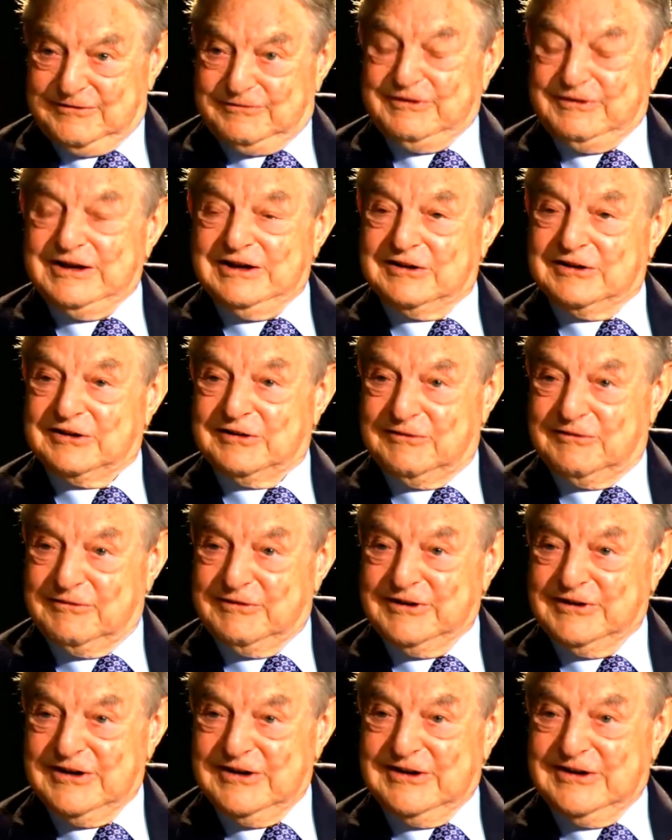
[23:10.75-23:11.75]
field
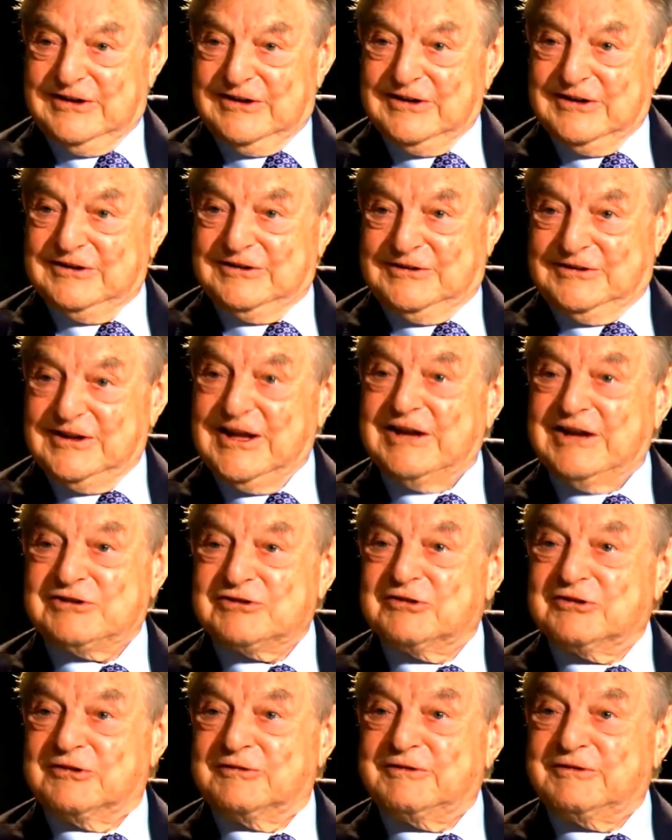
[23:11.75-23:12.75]
of
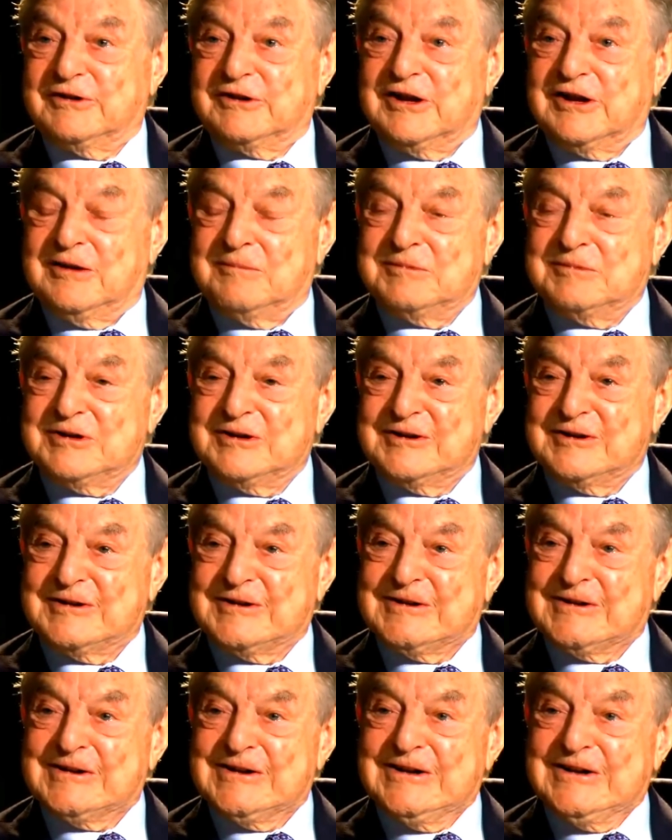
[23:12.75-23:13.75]
natural phenomena